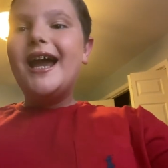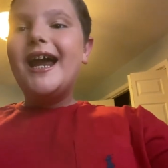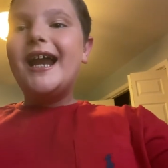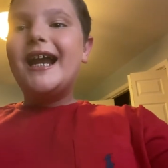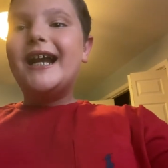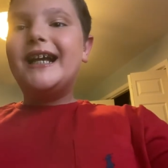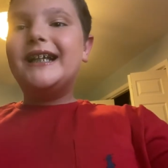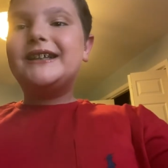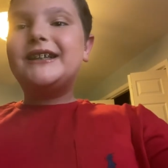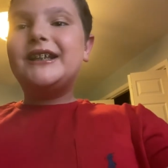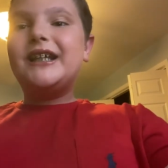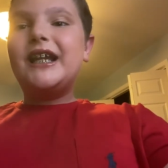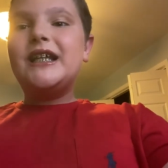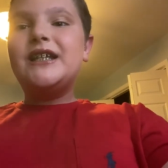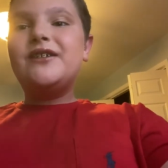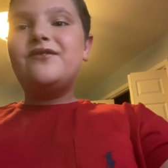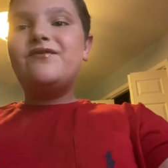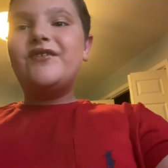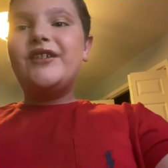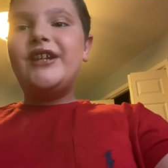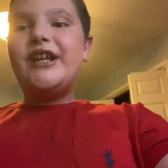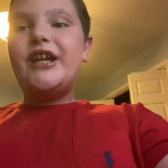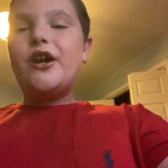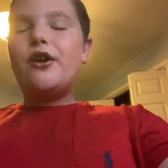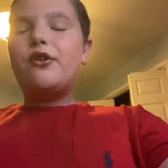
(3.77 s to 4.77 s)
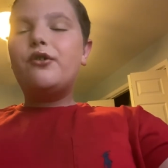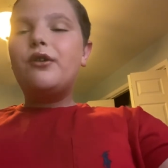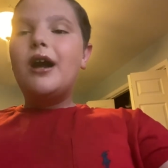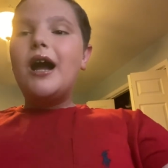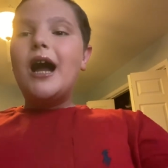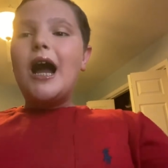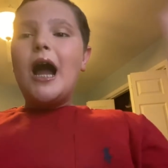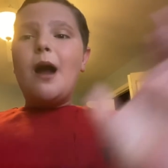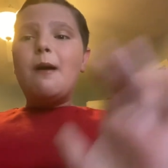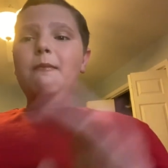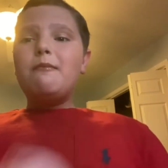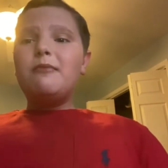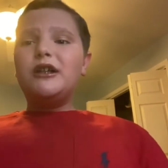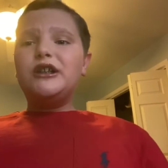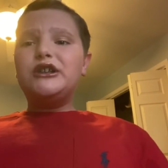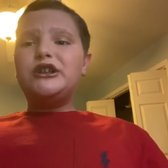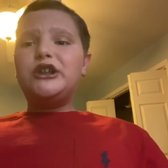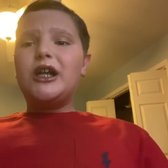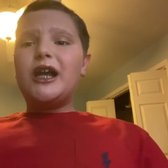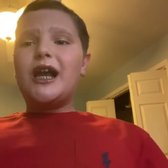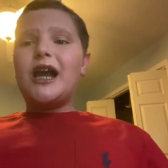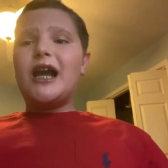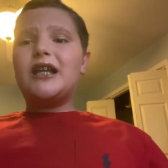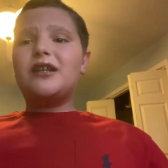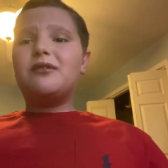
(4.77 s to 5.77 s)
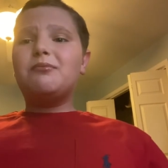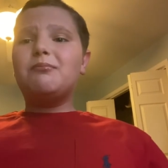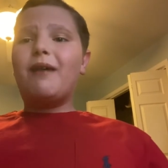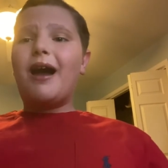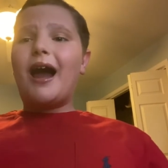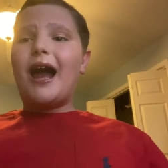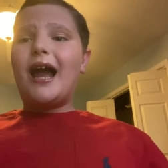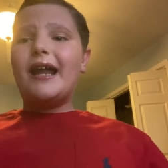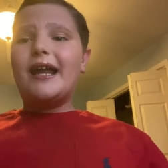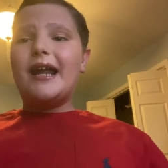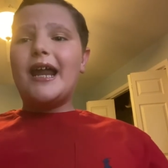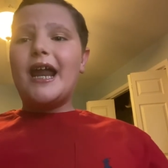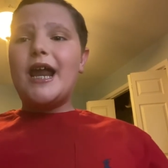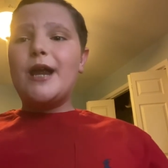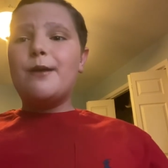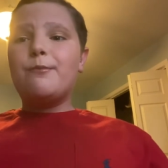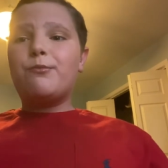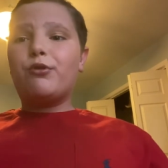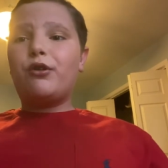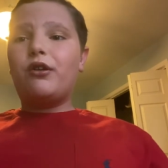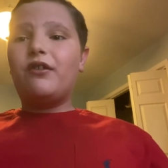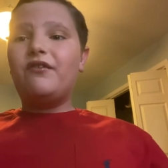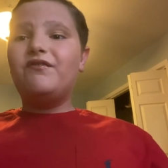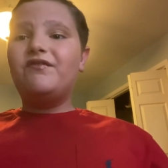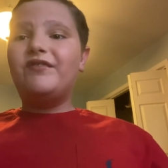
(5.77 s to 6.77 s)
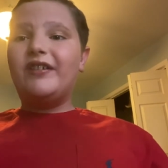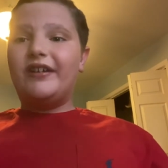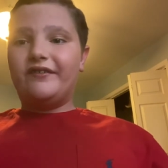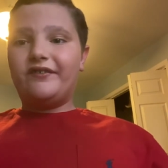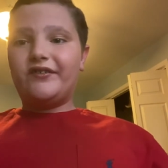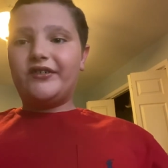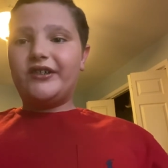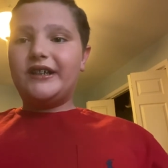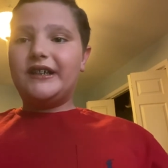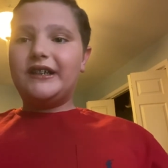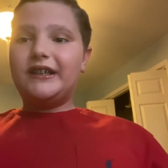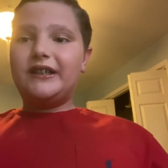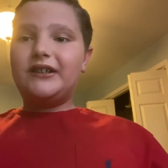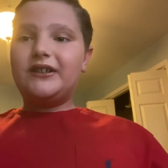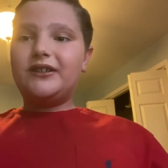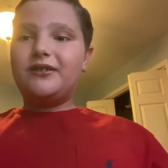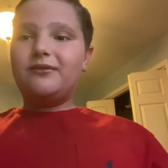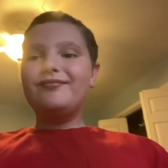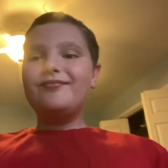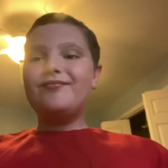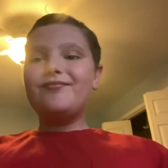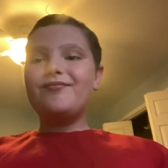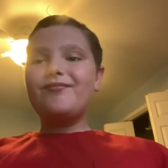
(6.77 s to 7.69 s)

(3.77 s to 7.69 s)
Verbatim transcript: and in today's video, I'm gonna show you guys my April favorites.